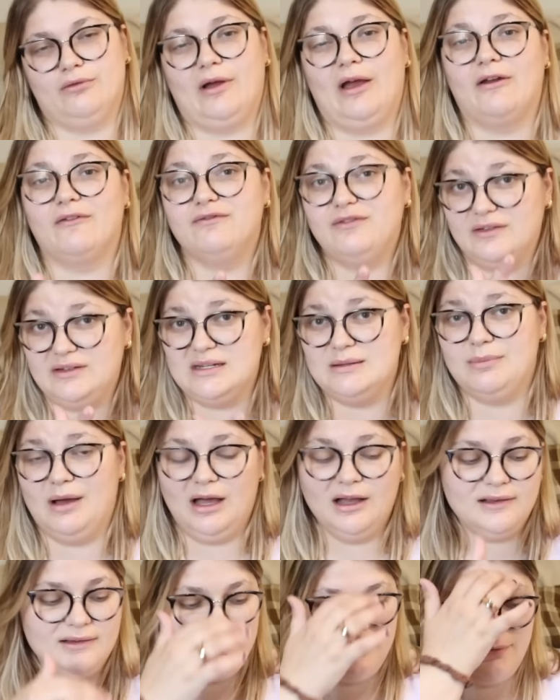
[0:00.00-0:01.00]
around 50
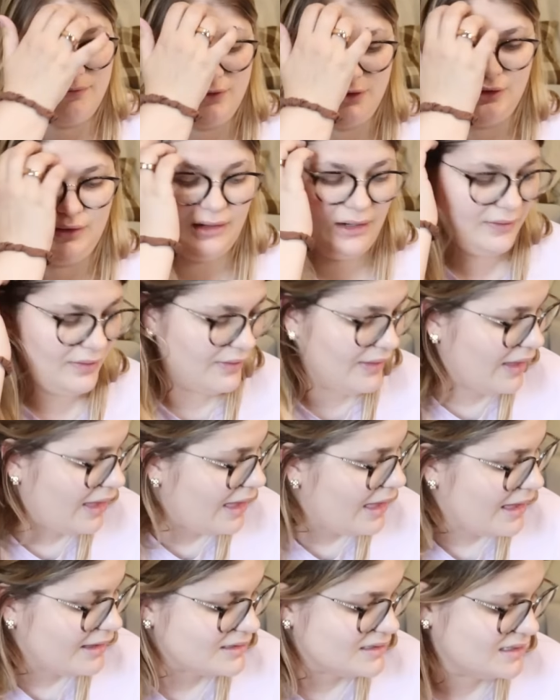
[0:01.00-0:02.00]
bucks for
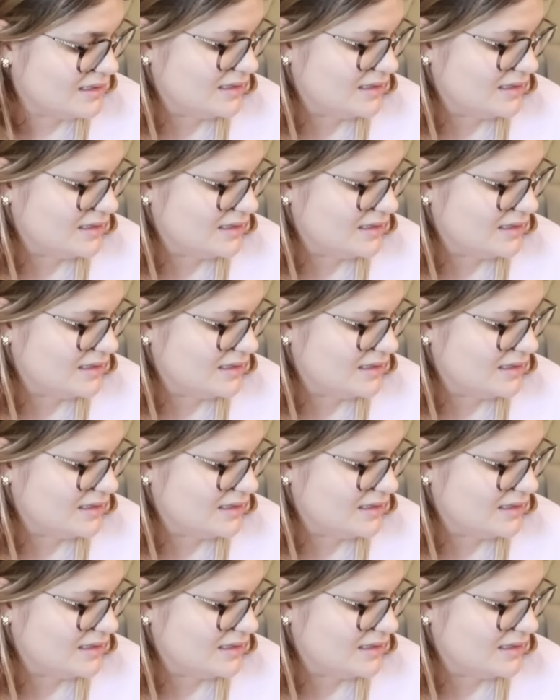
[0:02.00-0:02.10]
that.